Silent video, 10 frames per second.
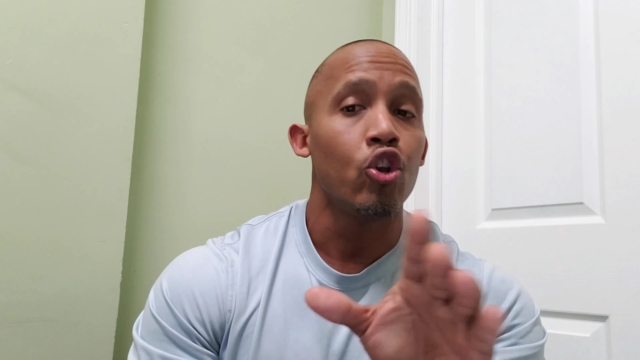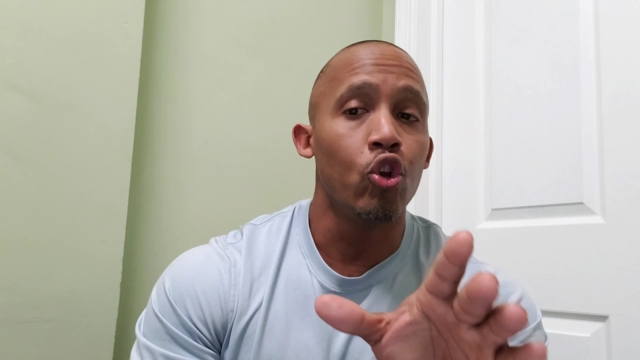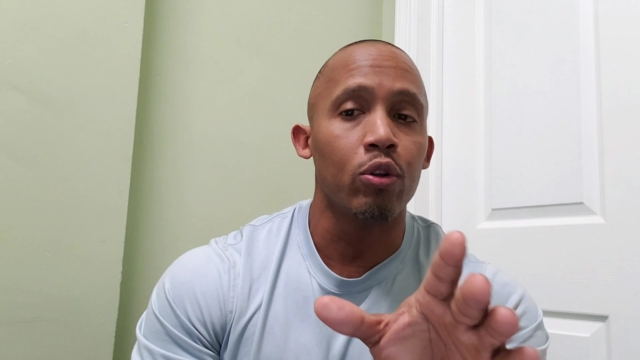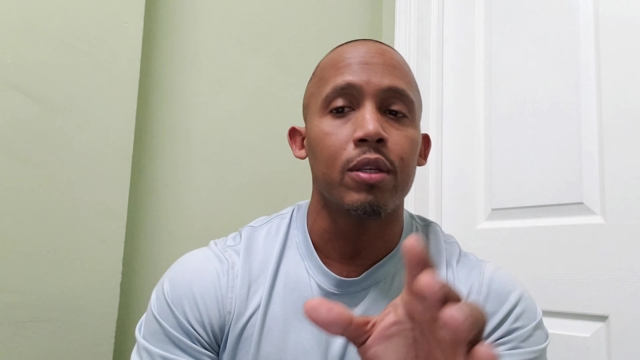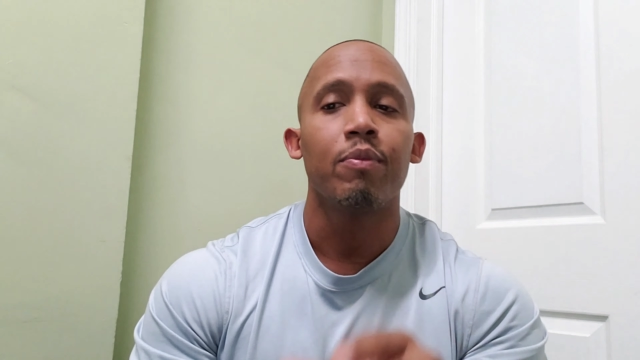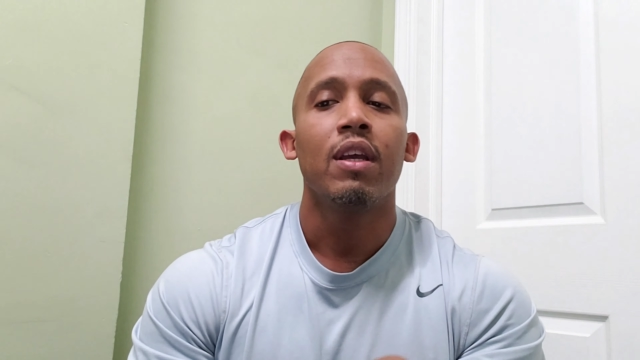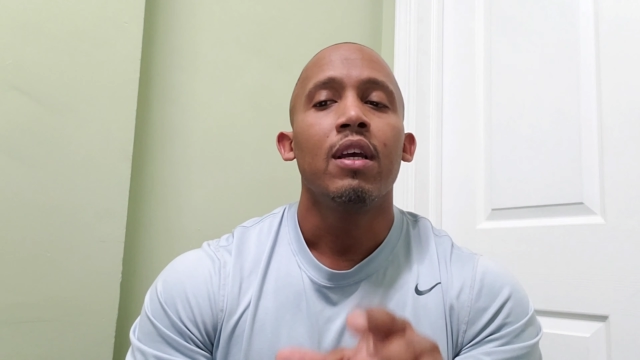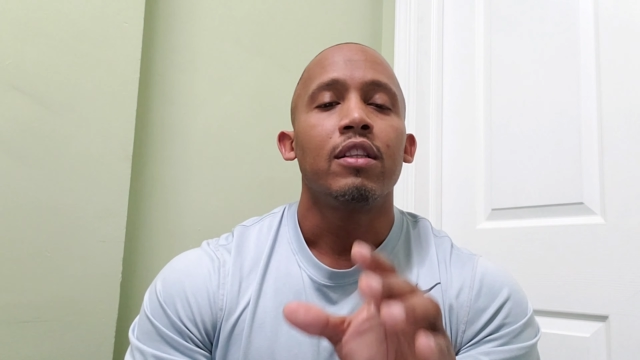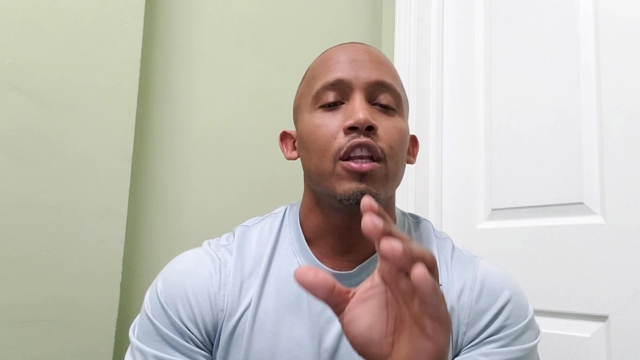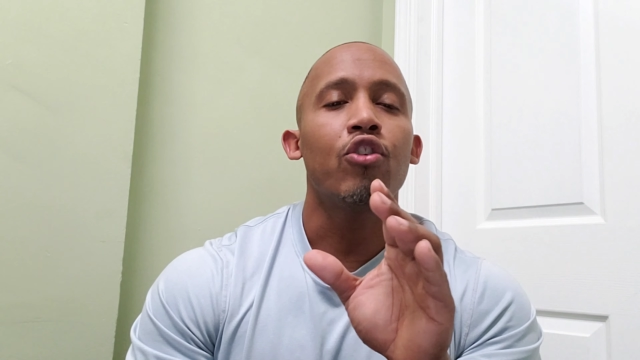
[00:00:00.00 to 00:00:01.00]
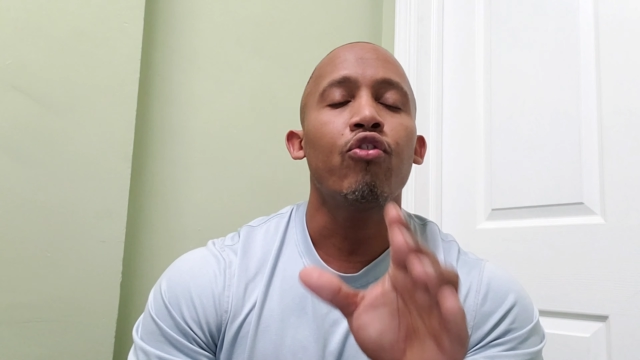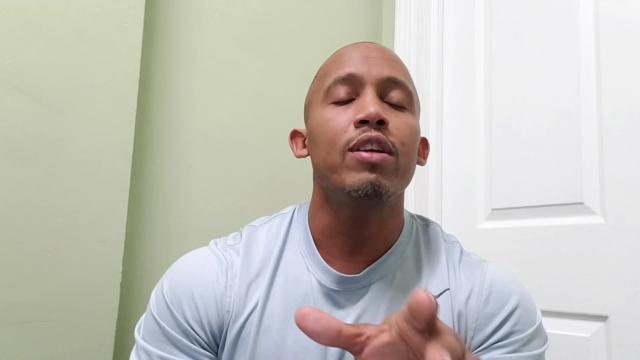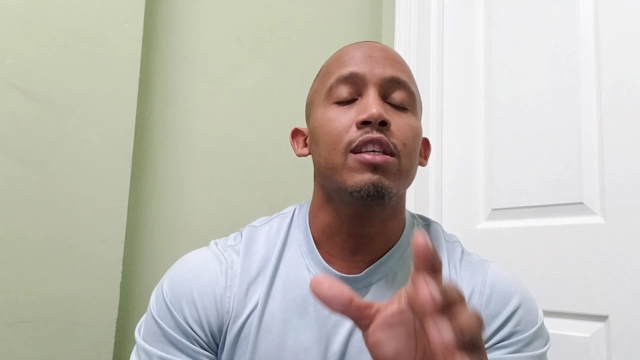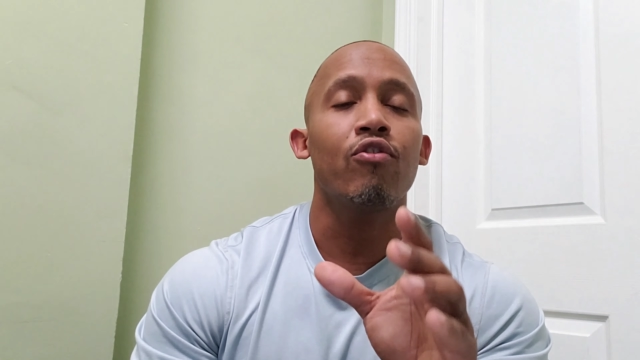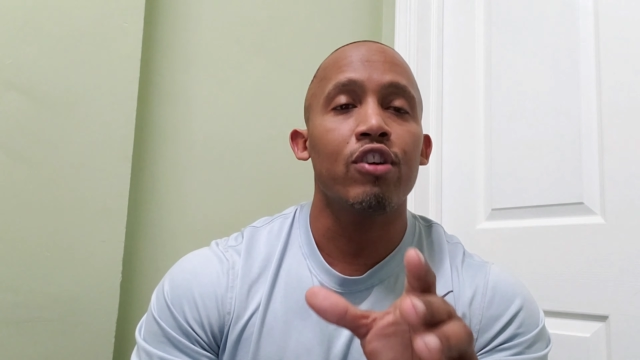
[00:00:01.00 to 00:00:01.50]
Note, the
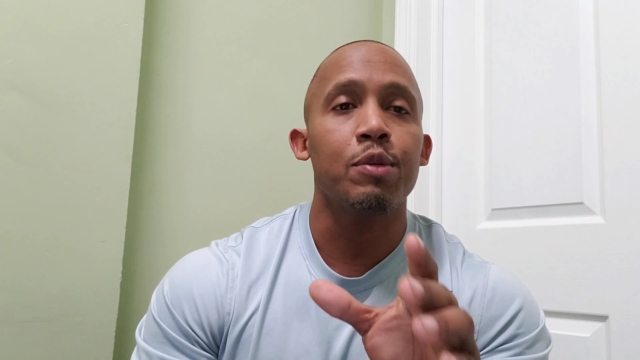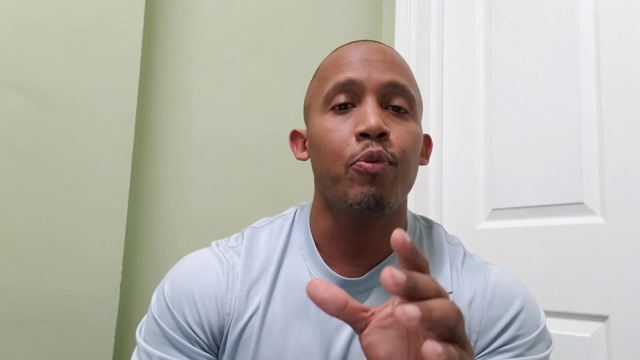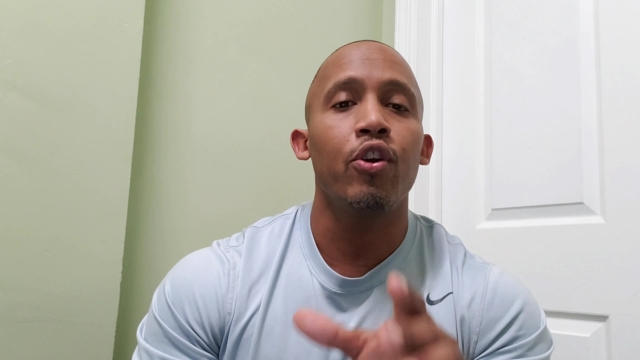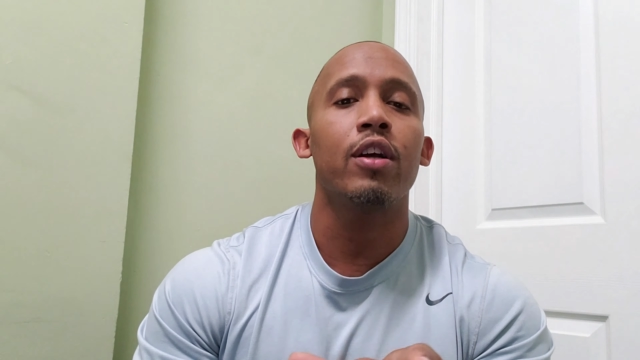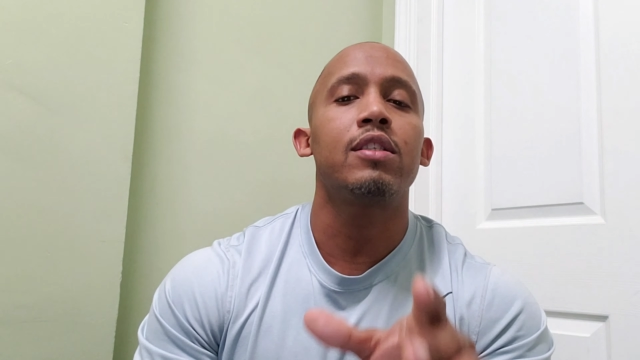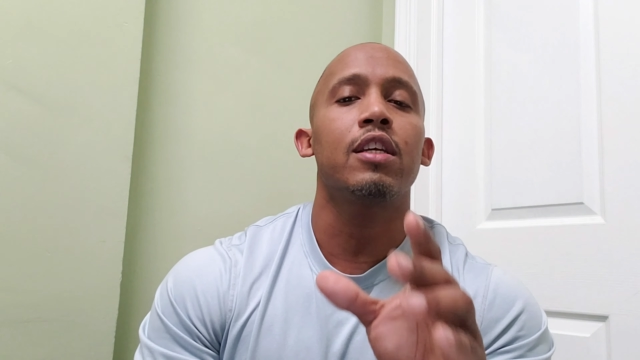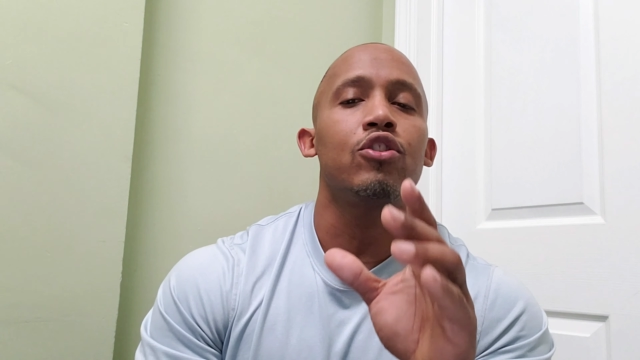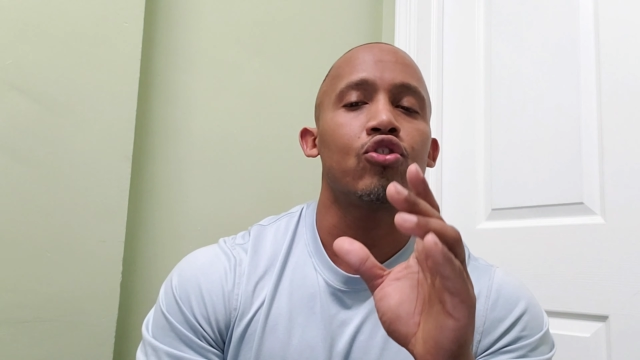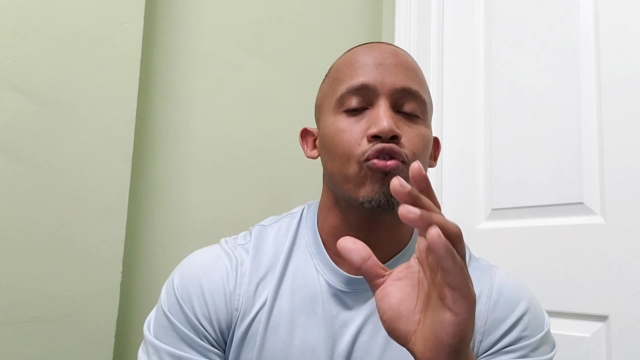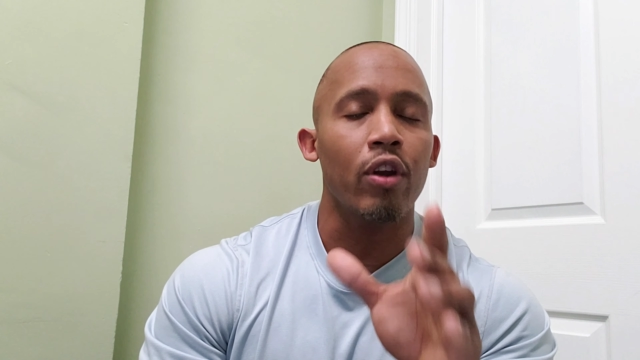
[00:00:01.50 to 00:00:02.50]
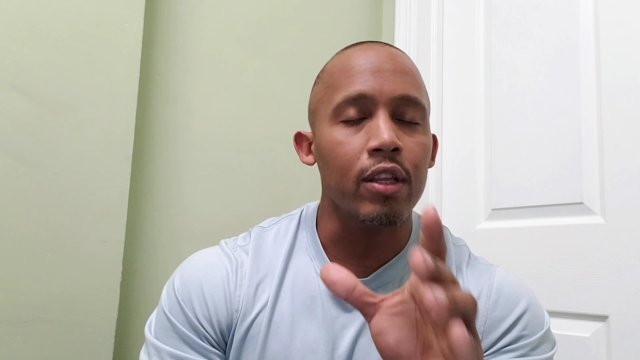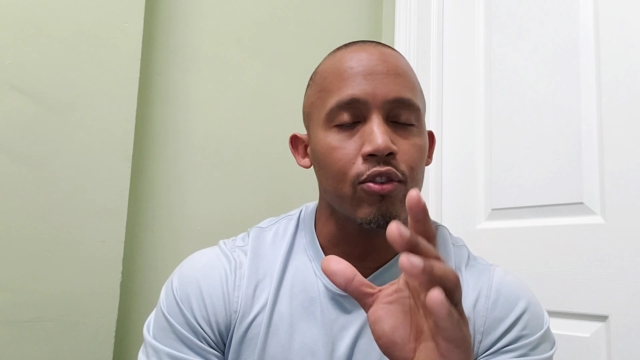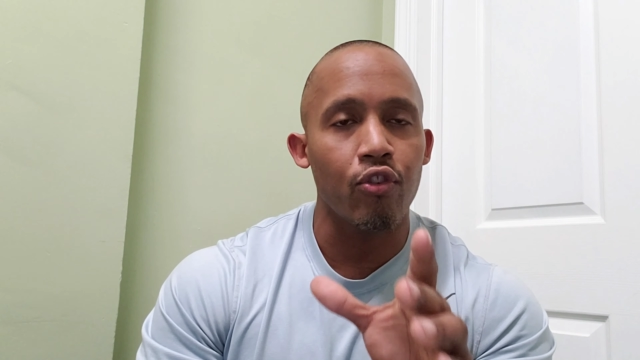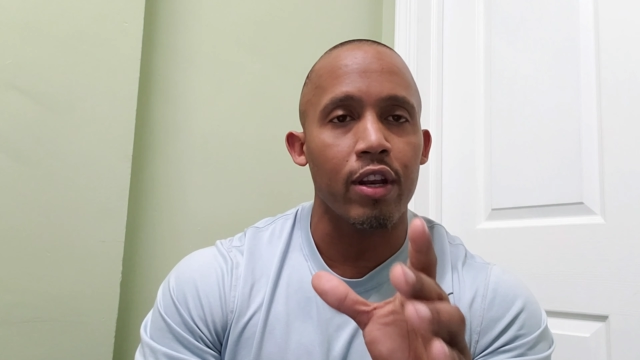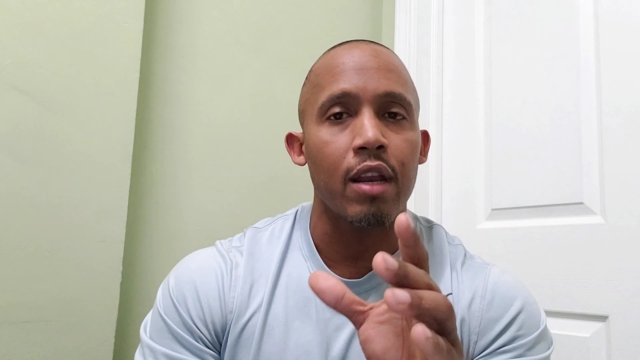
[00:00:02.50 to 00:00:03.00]
decrease in rest periods in
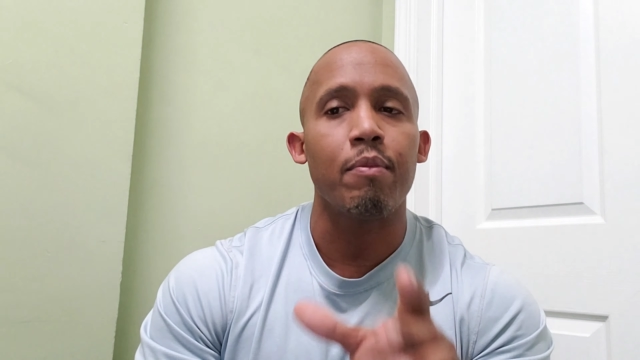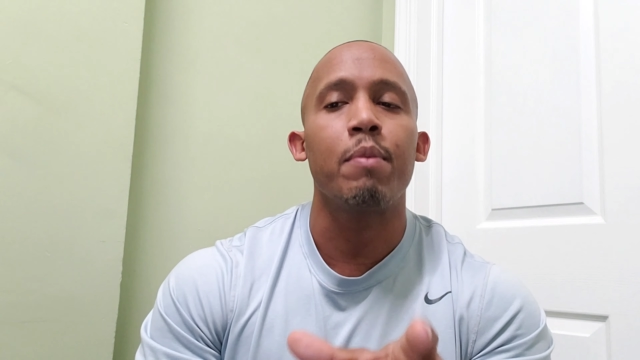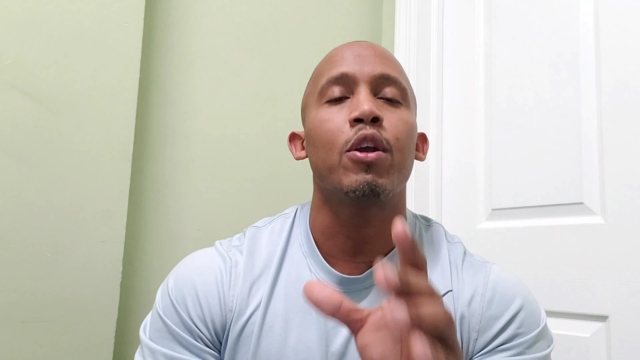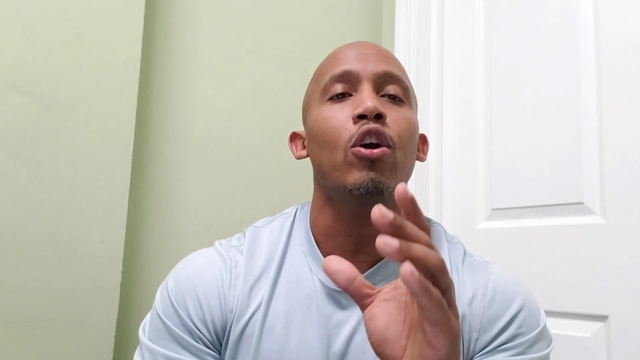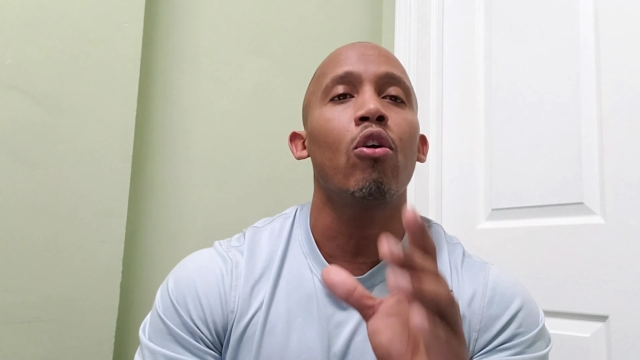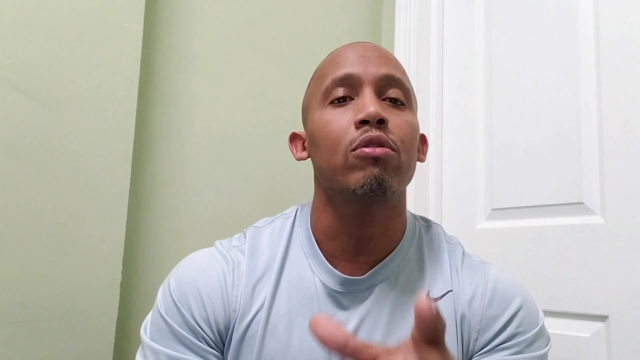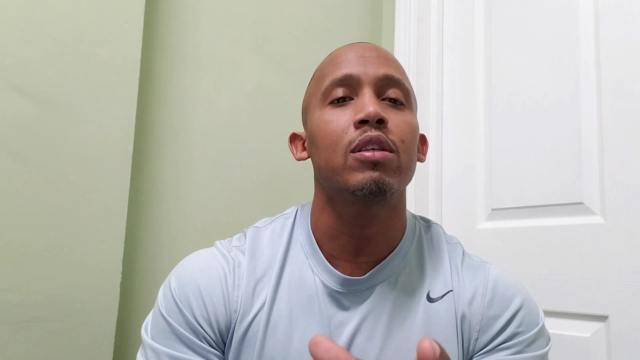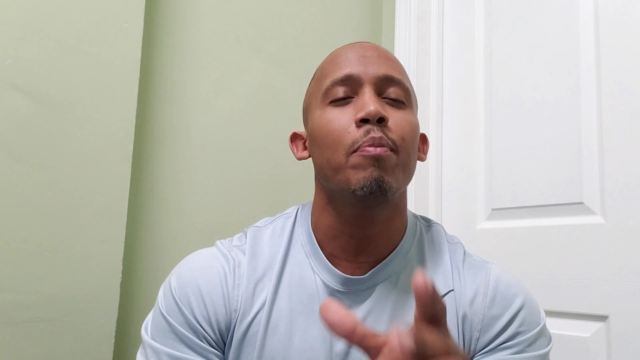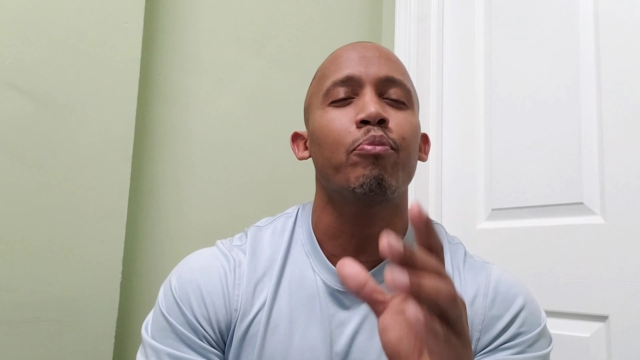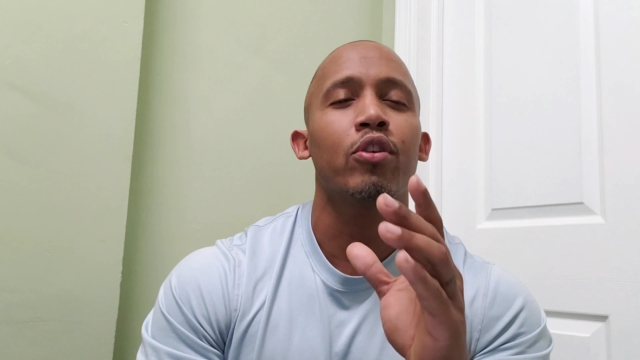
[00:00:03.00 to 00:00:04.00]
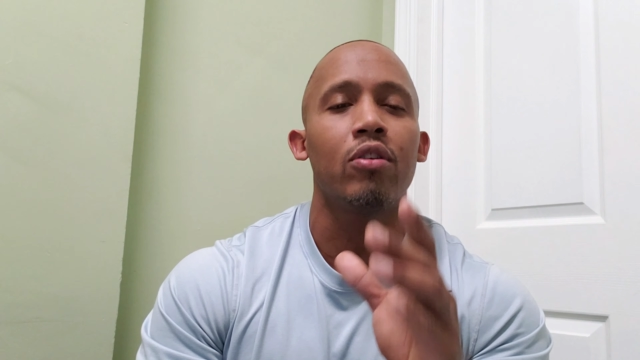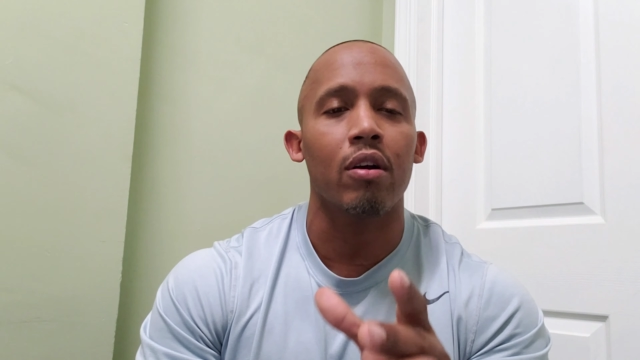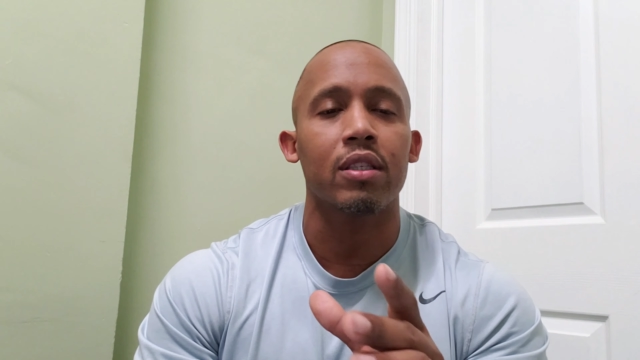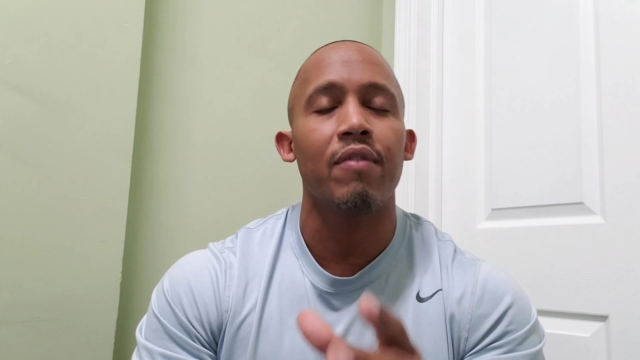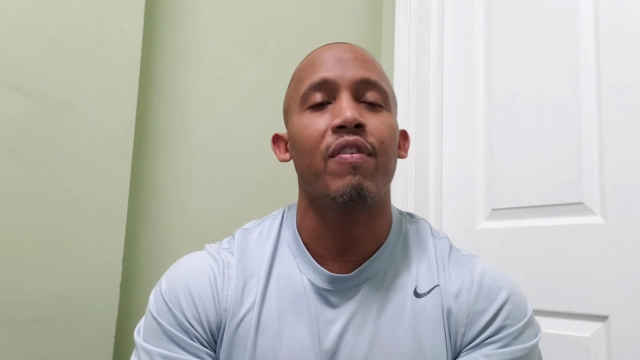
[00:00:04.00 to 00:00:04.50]
strength training may be
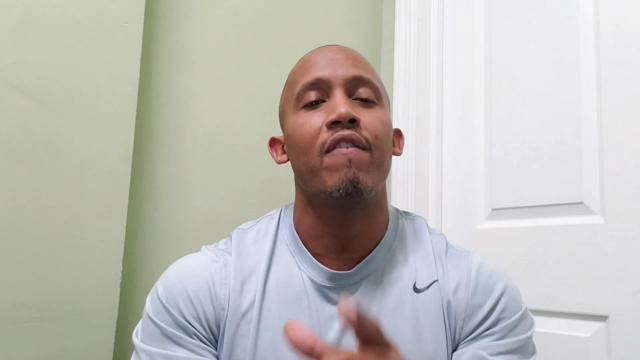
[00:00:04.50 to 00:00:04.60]
counterproductive